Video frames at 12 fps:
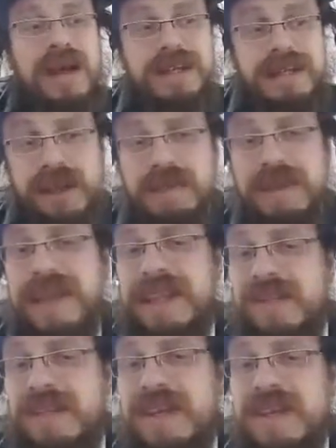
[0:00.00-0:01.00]
As a young man
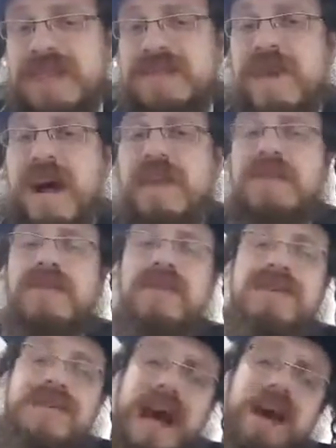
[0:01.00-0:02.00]
living in his
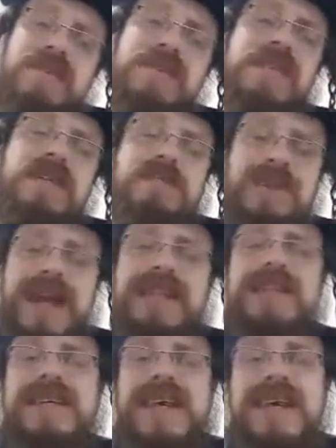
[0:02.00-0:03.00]
father-in-law's house, he
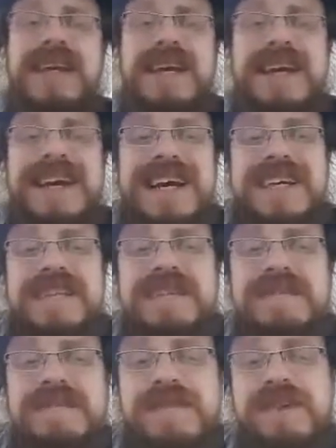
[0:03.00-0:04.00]
practiced a
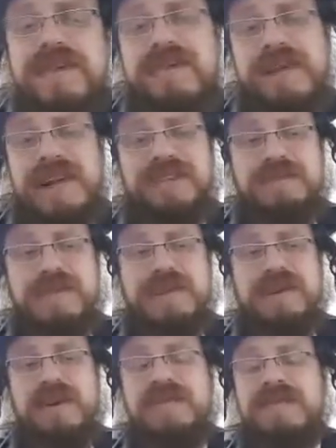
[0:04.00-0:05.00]
severe
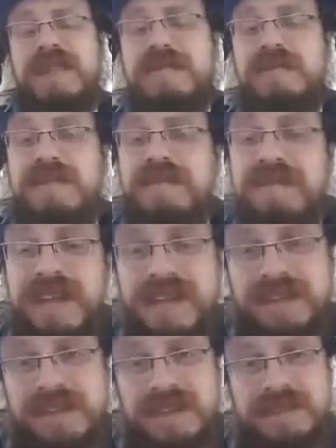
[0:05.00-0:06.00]
regimen of
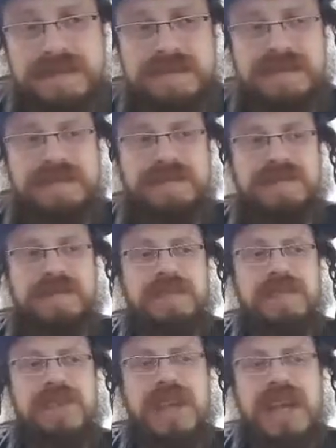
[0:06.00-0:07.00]
self-affliction.
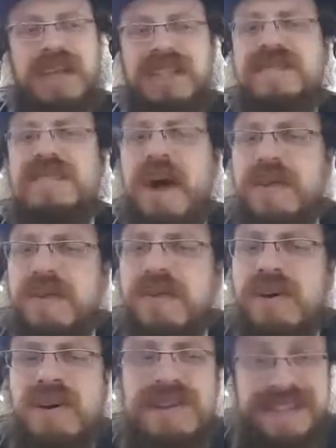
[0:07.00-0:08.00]
His
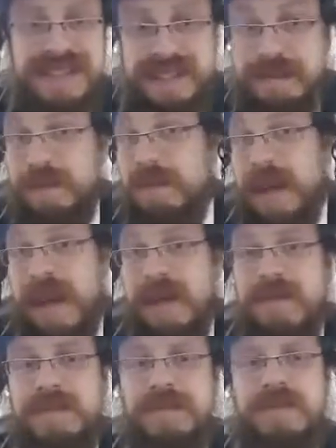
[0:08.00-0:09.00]
father-in-law, a simple
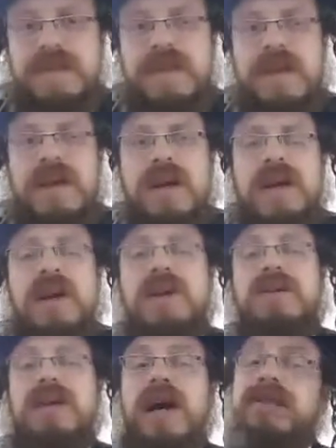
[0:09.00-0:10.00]
man,
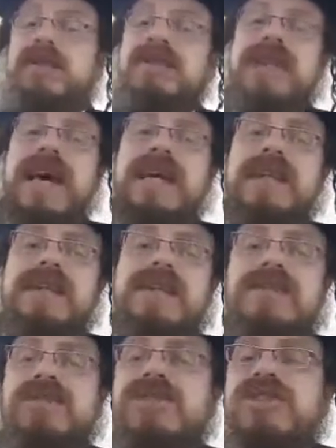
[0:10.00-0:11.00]
could not understand
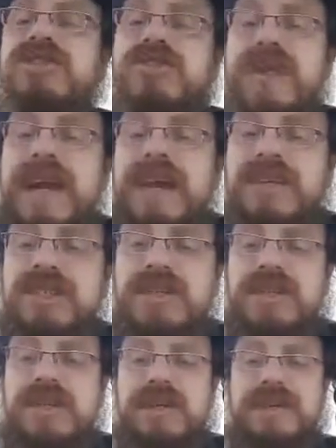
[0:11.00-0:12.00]
such strange
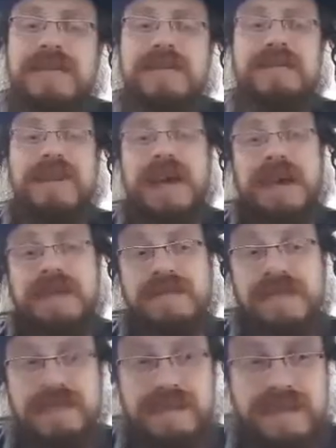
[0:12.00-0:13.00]

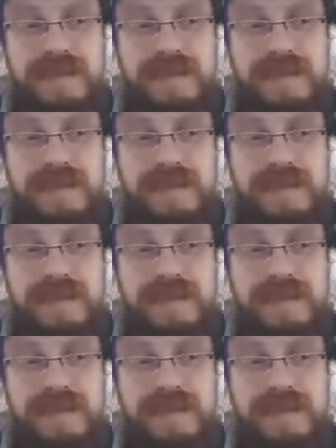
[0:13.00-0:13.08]
behavior.